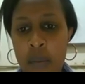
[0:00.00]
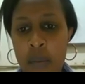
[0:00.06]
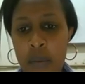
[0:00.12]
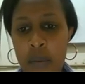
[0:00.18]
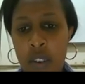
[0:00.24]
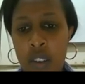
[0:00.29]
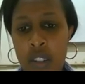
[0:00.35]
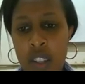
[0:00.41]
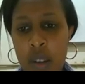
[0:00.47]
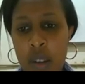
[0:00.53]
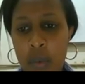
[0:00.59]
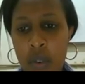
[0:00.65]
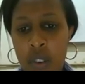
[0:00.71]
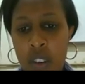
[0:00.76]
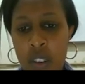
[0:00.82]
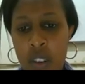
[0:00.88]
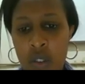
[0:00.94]
For example,
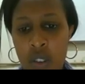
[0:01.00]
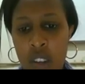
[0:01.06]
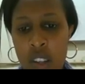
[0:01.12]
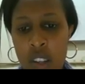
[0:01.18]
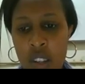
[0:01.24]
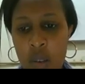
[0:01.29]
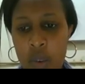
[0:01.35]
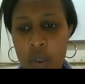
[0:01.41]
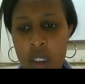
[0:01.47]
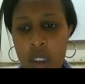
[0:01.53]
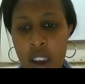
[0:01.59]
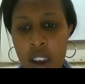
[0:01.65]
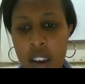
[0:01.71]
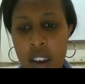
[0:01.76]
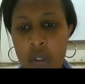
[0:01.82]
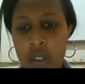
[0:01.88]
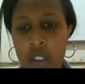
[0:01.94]
in Uganda, we
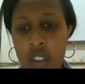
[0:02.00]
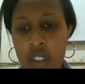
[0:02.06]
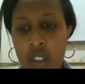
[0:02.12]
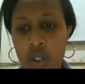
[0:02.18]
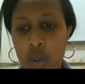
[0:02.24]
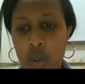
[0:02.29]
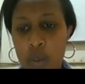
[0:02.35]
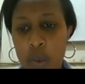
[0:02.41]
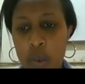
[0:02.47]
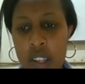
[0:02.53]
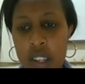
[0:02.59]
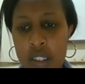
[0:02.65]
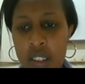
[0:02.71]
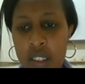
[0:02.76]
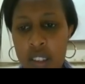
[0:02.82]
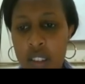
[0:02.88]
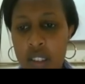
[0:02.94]
have only two
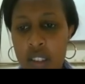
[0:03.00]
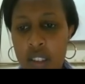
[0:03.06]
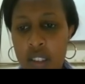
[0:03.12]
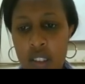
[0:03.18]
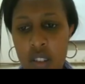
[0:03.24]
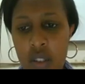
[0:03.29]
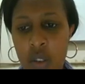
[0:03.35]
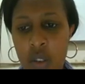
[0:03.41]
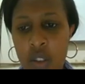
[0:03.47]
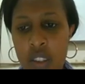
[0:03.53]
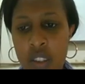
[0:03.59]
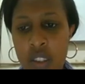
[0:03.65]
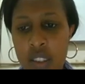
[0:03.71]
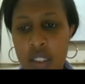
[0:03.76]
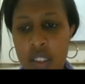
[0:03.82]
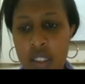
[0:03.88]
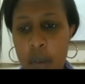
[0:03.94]
places. So
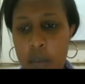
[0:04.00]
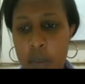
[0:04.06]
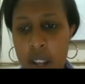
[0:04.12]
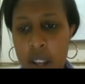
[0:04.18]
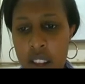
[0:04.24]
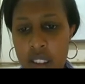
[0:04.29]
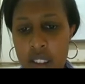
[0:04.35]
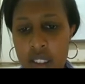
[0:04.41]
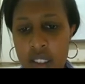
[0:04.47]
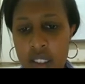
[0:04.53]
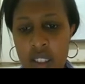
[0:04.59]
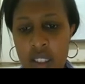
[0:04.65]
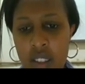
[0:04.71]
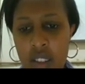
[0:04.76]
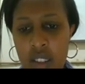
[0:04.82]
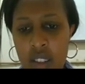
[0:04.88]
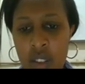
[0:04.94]
this is Kampala, this is the
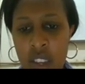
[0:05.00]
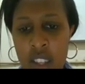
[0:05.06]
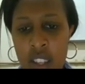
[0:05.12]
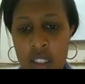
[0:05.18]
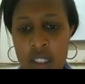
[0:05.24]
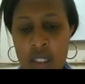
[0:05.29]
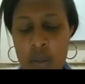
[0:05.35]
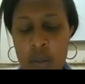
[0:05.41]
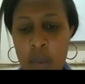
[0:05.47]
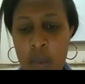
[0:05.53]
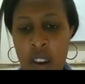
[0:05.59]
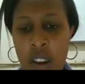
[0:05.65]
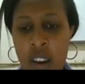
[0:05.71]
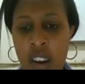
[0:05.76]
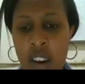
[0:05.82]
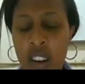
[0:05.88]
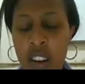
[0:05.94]
center of Uganda, this is
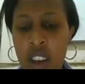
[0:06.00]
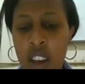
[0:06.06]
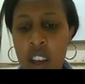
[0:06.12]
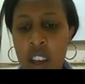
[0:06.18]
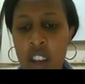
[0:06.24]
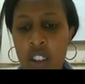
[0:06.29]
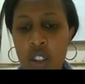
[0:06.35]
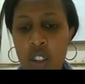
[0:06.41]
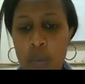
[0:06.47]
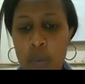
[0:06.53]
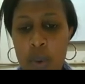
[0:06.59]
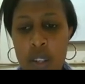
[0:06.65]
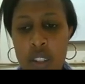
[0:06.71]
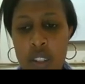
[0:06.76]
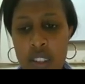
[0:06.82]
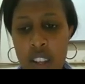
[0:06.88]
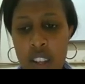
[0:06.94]
Mbarara. So
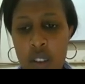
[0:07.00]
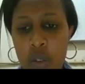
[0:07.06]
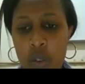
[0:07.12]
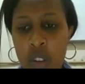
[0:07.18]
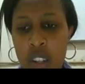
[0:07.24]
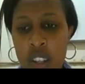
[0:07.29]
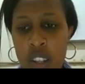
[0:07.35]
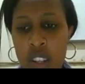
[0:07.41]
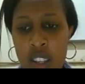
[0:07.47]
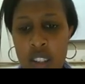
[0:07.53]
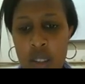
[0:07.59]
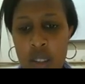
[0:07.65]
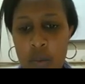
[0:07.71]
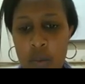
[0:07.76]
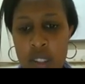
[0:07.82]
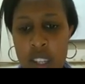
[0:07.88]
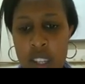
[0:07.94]
patients can only get
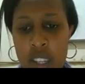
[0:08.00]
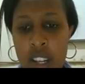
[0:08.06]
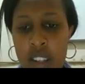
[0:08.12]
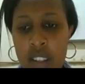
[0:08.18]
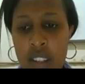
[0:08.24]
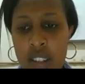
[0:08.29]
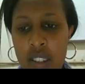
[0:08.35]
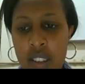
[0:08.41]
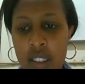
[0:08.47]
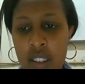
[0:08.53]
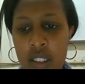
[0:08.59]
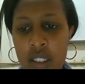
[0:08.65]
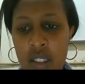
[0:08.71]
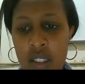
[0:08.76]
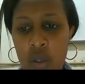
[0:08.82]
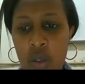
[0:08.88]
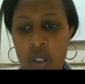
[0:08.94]
hemodialysis in
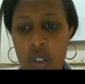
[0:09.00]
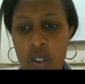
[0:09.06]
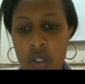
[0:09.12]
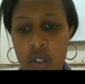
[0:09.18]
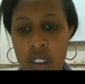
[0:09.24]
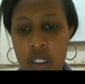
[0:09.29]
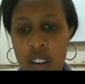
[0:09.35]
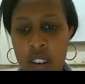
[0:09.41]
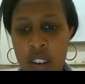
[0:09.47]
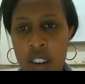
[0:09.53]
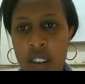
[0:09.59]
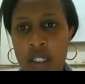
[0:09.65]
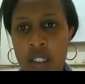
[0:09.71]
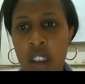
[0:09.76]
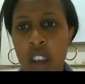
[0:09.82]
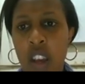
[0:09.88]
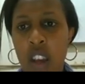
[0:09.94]
these two different areas.
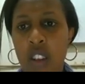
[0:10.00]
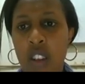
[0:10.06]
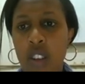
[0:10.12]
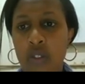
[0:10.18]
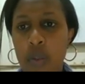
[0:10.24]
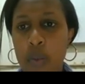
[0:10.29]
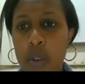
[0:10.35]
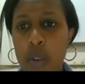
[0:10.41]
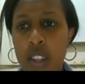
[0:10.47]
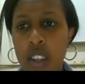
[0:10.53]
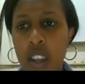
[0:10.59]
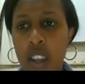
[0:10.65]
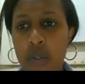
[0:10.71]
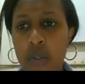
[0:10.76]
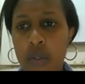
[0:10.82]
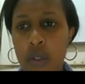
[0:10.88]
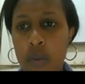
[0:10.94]
So if a patient
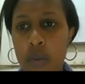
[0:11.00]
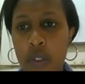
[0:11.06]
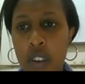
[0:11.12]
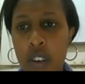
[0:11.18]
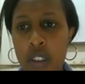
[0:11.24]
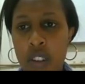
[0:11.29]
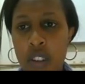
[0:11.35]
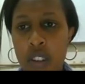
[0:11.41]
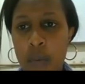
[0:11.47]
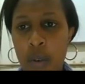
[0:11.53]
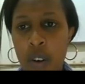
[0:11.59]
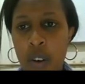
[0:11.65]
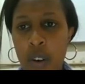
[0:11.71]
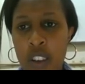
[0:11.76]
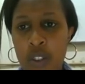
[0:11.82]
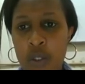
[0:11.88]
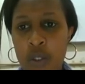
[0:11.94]
came from, for
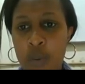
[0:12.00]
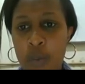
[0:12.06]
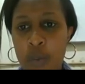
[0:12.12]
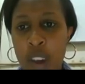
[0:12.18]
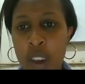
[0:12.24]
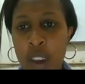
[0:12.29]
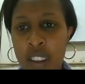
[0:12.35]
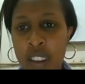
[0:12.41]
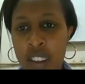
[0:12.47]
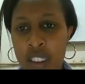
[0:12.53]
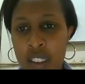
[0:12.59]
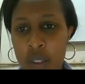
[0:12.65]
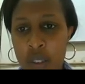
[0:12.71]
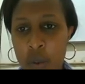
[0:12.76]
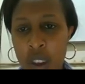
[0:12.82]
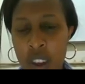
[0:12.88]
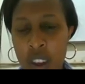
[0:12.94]
example, Adjumani,
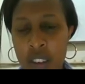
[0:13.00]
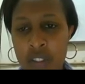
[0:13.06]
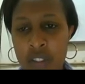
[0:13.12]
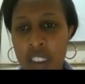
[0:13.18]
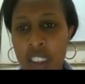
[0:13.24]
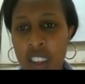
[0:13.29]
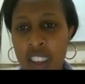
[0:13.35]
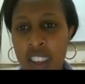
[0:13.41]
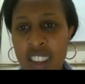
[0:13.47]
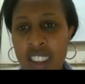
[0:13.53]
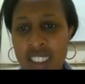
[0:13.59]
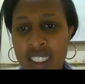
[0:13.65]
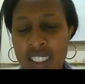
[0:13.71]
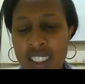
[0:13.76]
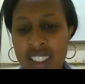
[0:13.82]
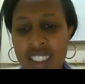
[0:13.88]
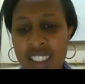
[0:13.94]
where Vicky
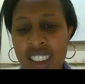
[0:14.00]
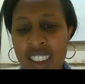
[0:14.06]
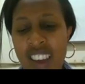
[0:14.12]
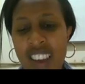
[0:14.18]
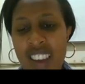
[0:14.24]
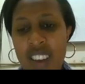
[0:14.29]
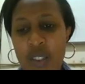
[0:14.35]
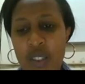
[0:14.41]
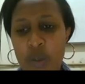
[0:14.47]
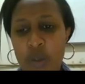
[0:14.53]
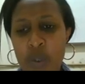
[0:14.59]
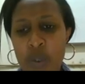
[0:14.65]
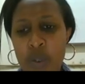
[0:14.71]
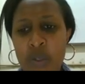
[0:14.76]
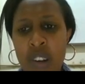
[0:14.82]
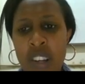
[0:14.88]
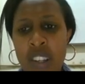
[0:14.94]
is, it would
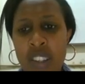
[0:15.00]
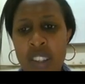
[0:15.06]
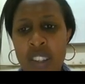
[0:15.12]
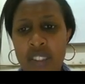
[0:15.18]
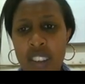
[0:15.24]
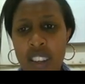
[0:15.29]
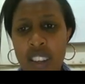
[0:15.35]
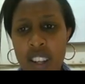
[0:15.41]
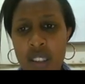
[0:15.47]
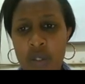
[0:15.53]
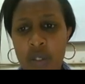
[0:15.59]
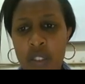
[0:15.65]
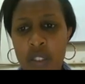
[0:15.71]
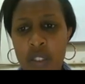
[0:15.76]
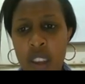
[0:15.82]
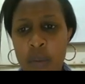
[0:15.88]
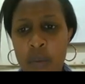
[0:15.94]
be really difficult
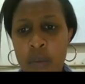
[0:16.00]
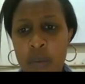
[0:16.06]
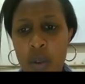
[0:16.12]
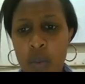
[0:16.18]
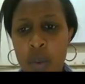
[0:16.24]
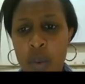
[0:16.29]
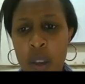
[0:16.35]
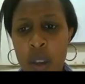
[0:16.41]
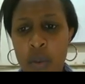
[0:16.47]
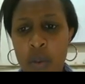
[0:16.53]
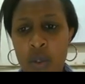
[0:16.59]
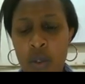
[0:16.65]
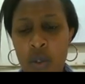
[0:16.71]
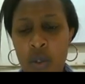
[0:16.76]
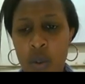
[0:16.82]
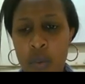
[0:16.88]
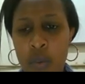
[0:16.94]
for them to be able
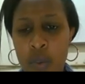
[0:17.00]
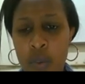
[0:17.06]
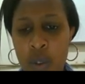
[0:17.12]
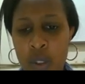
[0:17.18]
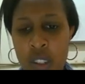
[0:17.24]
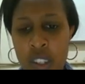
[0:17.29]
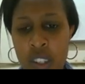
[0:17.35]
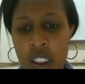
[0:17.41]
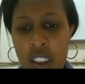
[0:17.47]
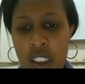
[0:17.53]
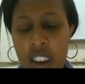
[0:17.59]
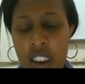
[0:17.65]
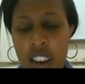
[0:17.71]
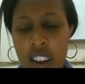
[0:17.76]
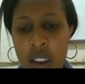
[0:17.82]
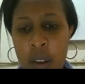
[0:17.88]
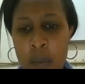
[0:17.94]
to commute.
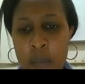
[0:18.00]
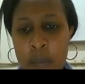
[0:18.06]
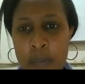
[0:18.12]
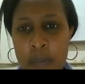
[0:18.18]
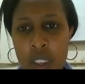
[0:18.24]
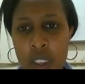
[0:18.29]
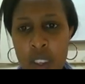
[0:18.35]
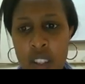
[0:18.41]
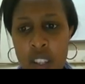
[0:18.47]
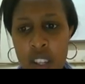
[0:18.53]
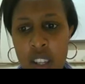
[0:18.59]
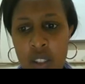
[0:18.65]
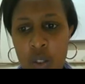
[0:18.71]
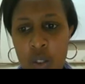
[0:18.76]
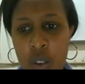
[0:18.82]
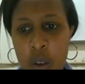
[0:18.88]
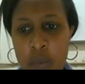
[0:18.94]
It
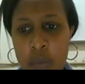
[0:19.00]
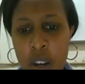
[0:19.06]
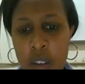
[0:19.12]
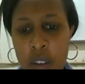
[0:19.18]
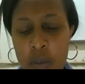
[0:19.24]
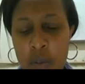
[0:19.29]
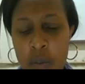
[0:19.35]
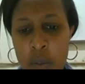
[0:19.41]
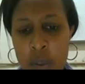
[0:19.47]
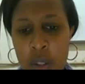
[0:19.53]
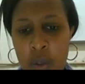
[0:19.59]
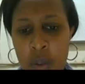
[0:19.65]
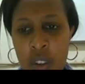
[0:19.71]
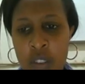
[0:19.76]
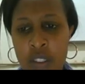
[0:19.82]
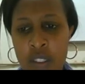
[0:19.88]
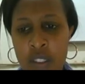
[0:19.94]
takes you about maybe
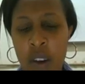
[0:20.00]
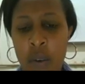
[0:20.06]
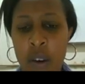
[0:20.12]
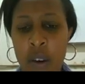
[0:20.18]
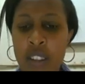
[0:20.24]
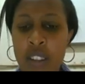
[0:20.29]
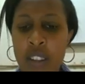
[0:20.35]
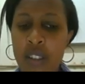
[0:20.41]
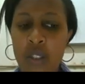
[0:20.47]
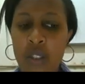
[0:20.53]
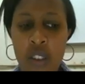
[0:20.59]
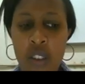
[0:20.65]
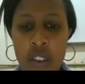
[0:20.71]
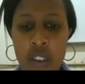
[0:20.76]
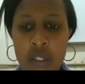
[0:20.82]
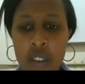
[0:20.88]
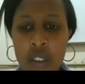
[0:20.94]
12 hours to
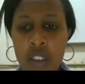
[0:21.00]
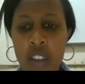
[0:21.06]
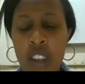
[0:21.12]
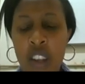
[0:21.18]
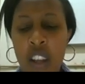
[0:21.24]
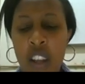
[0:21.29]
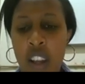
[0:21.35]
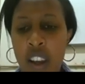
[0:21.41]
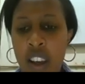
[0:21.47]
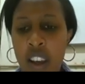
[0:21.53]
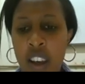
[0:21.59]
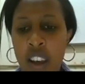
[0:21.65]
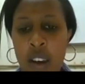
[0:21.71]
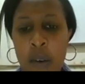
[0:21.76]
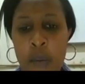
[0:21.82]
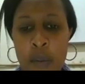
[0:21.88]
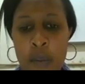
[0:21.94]
travel.
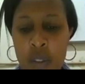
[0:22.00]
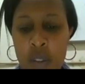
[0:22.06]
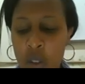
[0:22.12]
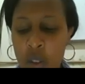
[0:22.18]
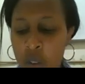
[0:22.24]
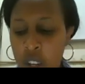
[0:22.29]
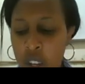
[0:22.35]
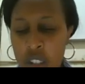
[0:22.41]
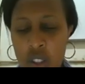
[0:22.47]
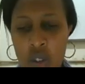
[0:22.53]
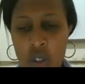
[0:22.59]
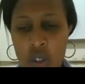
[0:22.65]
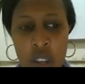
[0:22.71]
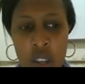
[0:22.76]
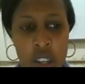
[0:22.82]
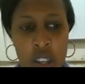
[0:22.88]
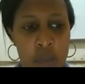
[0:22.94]
So you can't do
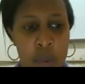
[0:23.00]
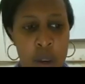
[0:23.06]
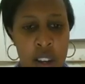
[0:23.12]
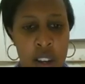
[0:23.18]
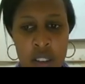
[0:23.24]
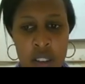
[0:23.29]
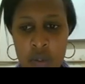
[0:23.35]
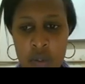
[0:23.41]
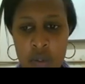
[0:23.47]
that back and